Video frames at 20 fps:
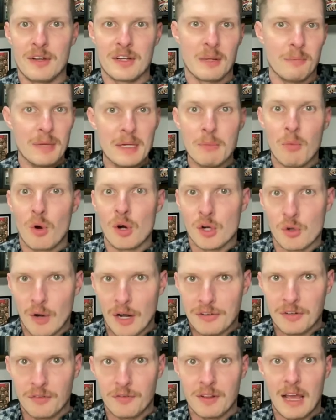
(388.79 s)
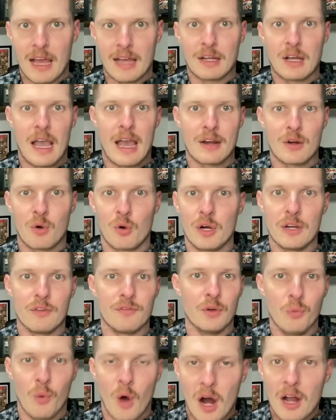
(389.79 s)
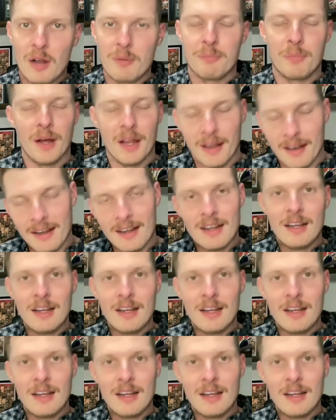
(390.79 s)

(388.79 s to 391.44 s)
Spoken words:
You could be more aggressive in that category if you want, but